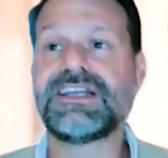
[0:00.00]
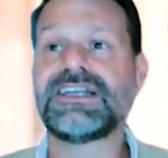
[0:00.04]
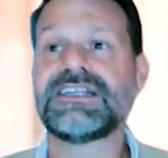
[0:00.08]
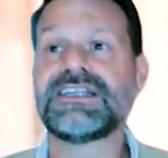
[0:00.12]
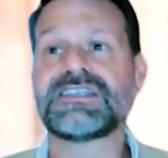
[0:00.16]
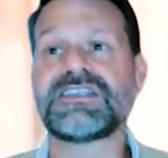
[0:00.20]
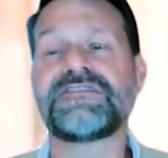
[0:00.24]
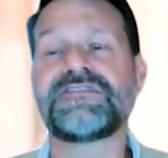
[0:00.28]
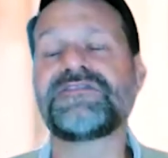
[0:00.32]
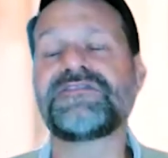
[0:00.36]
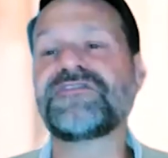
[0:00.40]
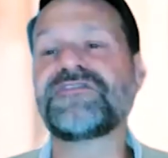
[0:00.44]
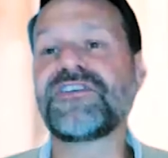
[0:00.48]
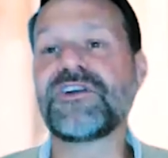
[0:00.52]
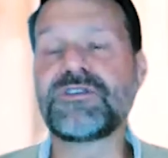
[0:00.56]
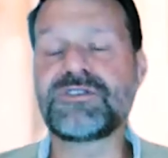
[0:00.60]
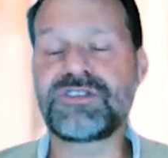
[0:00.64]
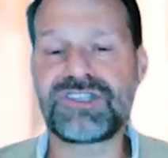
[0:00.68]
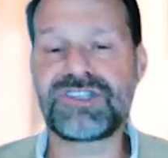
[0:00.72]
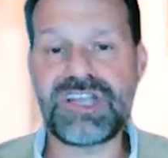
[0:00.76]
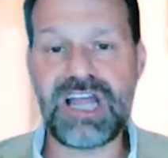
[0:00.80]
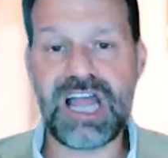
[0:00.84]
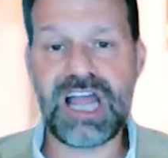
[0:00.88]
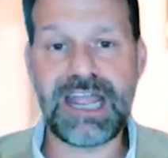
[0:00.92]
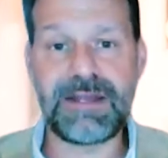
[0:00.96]
It's the
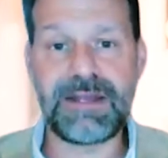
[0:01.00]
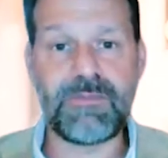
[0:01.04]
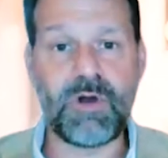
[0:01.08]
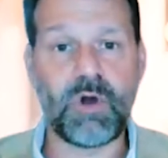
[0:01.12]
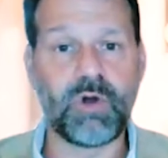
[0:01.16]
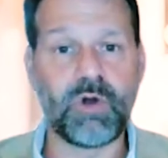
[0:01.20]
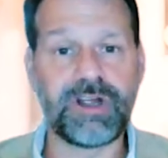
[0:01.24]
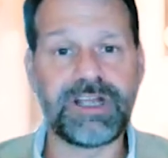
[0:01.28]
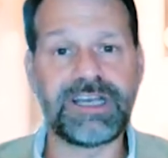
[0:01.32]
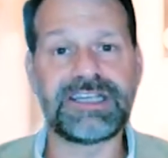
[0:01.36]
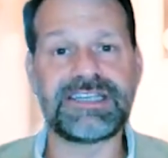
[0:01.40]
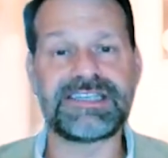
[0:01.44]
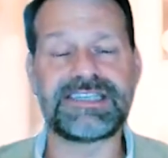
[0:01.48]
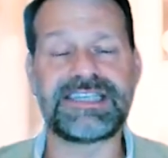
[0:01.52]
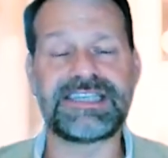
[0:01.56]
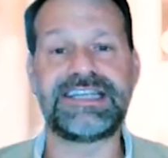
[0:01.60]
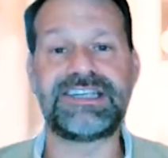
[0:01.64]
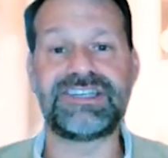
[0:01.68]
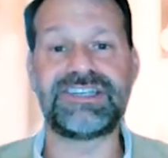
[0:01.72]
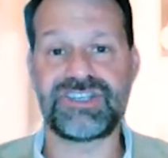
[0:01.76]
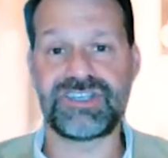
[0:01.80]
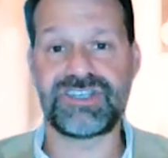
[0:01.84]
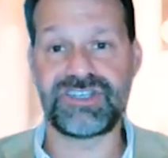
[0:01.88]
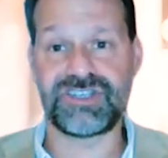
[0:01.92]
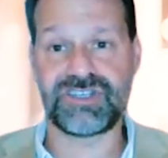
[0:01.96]
first time
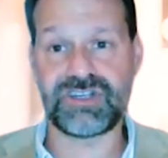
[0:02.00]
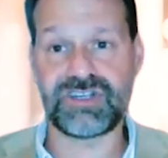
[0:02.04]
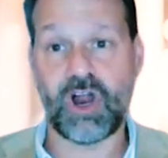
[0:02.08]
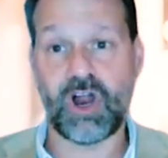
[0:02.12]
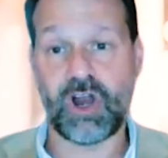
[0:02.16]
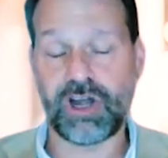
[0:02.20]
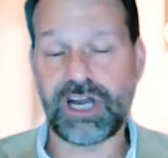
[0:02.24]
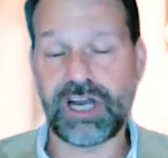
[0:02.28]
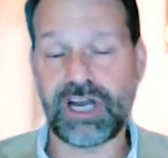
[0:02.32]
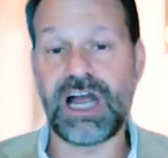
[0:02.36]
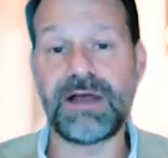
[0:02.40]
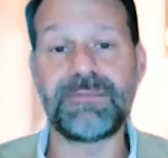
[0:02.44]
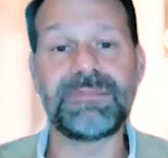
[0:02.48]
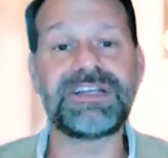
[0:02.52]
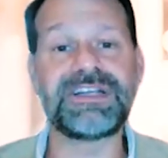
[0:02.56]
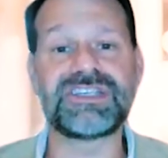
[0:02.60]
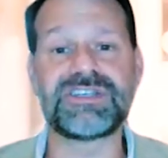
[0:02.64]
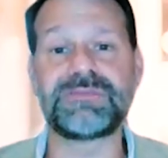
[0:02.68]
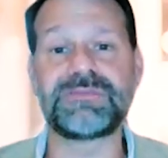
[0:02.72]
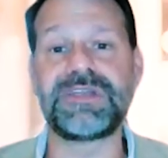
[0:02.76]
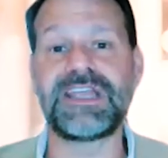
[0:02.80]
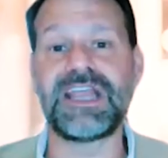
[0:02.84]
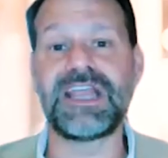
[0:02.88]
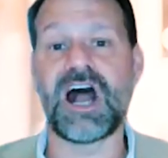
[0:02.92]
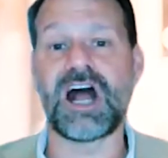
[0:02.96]
organizations are coming
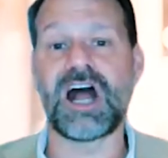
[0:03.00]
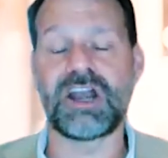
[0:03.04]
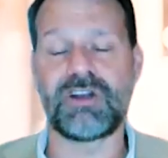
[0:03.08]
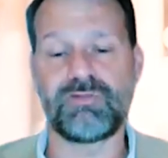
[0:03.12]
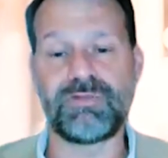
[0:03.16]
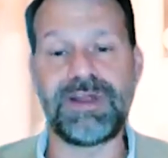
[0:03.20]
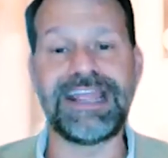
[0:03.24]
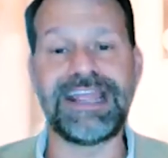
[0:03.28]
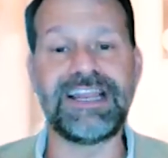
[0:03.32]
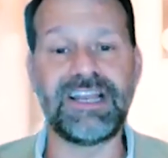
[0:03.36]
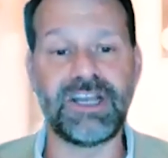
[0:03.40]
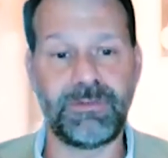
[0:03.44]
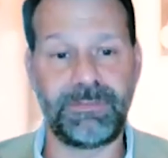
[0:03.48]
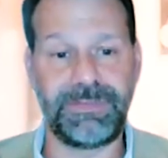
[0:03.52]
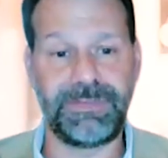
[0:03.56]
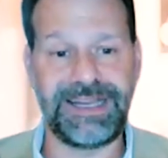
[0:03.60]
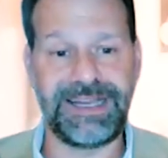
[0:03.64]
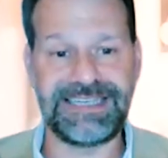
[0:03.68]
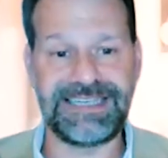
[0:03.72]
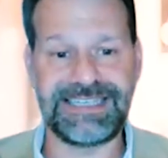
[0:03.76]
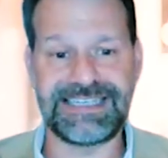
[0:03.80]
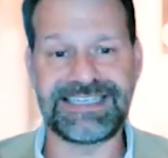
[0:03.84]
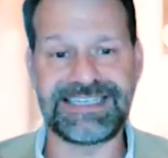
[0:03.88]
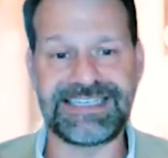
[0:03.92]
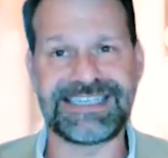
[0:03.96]
to me on a regular
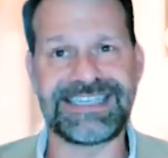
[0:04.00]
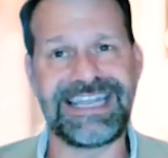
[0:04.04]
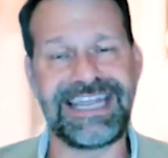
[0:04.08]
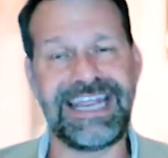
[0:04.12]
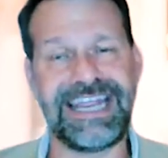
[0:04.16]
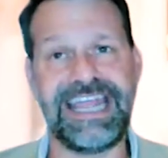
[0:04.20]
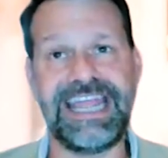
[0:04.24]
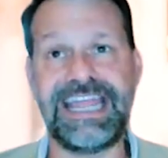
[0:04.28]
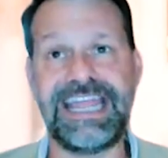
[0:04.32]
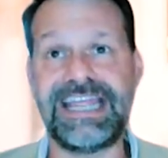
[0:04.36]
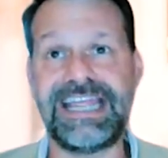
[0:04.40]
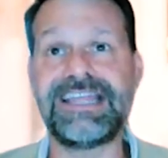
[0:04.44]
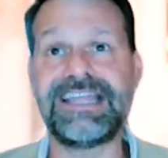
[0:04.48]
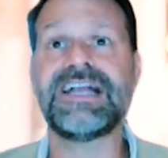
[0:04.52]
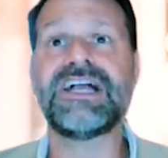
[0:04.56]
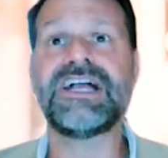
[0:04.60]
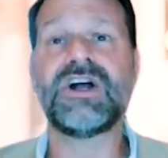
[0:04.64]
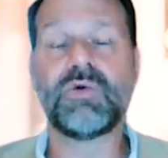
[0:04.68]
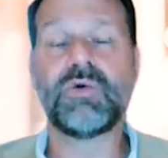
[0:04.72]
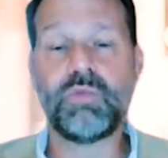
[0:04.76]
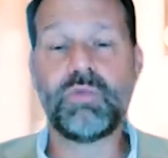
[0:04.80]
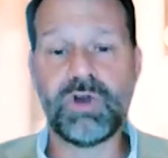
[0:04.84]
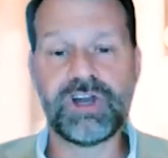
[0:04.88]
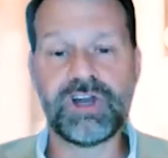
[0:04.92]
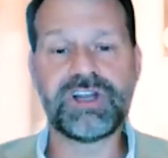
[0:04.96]
basis saying, hey,
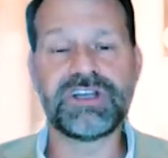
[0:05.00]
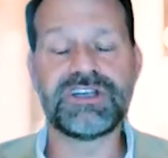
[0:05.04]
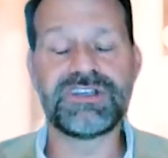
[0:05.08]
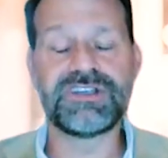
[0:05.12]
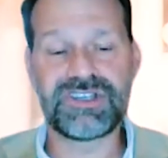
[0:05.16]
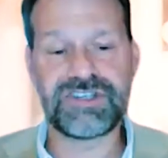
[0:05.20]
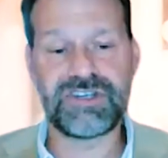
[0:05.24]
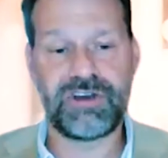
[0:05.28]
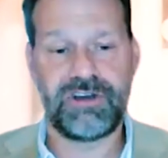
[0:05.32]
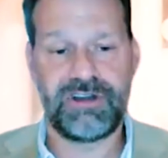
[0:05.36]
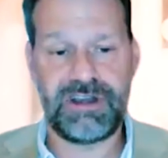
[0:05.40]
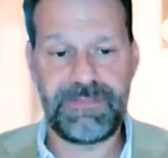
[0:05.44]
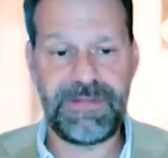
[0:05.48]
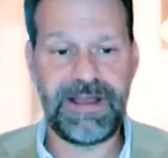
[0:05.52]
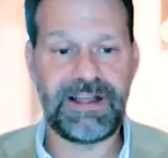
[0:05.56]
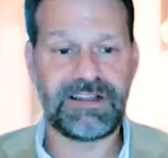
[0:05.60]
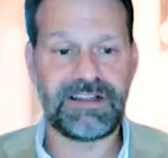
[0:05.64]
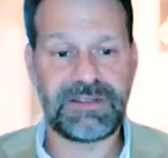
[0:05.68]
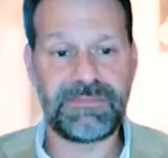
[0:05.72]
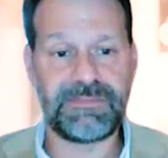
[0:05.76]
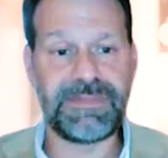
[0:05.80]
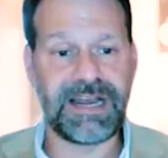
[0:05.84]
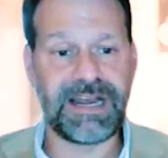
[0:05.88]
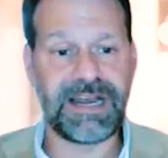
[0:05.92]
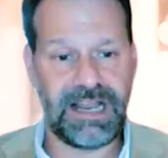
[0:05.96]
we're concerned about
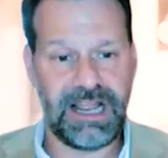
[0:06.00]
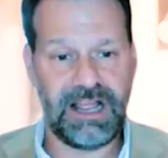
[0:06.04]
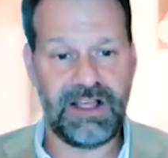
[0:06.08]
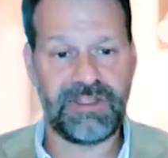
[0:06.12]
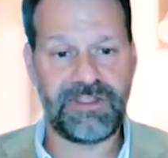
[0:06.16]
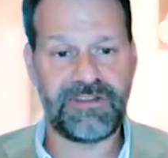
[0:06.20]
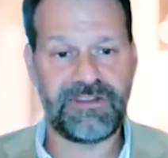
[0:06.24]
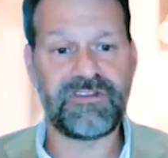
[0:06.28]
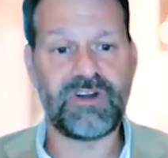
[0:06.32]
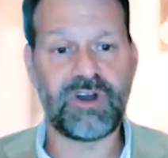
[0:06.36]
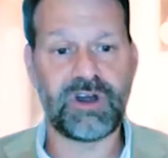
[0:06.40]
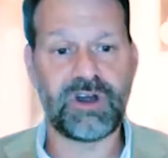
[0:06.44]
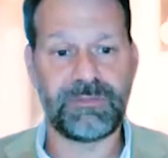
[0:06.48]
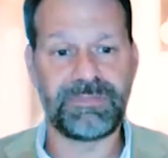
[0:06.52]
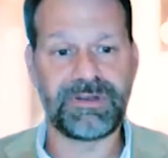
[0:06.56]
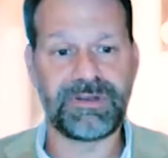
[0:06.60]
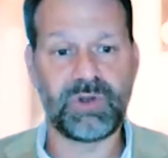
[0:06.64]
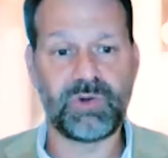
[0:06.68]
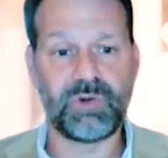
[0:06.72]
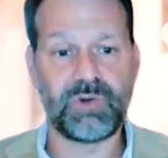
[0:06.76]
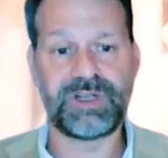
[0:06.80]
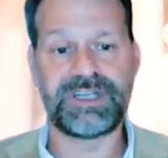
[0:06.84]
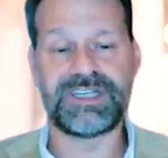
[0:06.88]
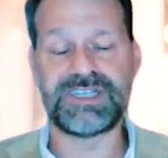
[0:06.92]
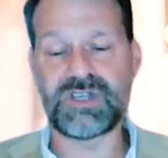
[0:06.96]
the mental health of our
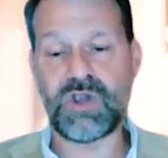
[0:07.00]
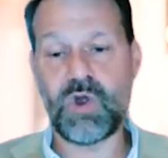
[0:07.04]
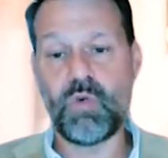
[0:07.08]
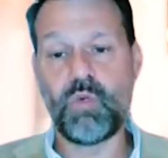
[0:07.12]
employees.